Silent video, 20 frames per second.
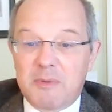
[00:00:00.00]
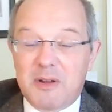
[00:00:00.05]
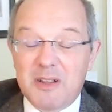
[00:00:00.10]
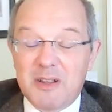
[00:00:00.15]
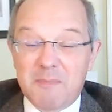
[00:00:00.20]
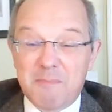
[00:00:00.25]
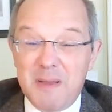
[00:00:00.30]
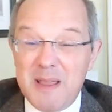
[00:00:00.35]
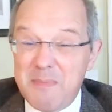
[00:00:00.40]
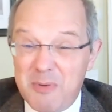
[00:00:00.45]

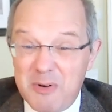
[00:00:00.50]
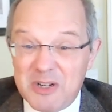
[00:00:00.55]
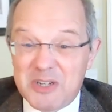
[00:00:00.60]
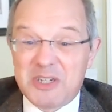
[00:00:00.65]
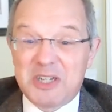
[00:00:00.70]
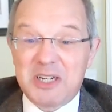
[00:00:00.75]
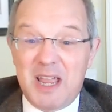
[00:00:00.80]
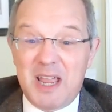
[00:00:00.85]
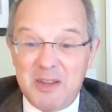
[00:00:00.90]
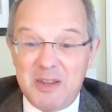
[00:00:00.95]
because people
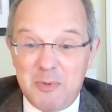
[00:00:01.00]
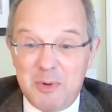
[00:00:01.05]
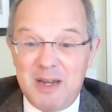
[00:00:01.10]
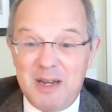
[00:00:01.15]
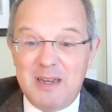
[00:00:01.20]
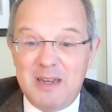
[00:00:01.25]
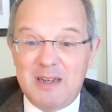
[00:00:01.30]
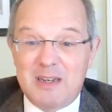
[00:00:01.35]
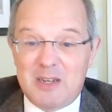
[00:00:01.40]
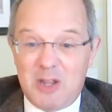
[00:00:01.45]

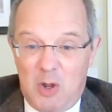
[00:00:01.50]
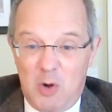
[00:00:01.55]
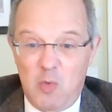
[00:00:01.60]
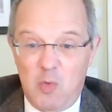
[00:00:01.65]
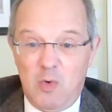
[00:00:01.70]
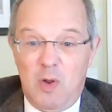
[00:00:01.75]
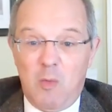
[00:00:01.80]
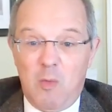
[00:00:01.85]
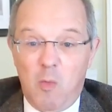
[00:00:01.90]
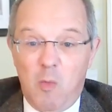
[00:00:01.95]
genuinely
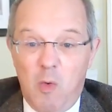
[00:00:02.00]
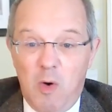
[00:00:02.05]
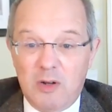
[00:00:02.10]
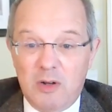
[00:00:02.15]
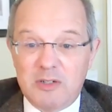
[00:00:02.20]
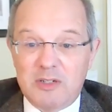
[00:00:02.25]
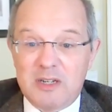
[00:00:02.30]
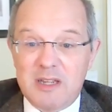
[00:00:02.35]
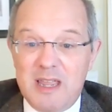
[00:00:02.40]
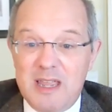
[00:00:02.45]
don't
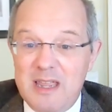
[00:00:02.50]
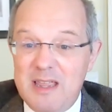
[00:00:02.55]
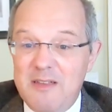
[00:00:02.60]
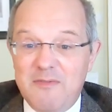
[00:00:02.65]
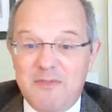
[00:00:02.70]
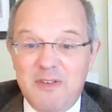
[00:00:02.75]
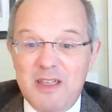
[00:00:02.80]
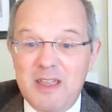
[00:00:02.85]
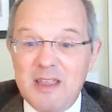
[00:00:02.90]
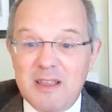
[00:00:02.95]
want
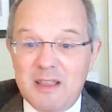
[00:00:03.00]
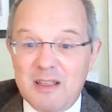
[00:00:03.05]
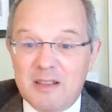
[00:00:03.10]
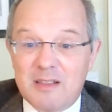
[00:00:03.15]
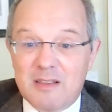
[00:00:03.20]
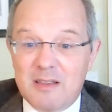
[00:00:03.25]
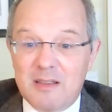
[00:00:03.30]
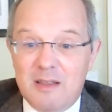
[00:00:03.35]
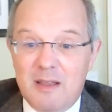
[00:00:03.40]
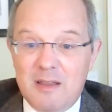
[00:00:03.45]

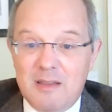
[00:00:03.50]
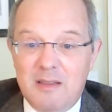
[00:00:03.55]
EVs.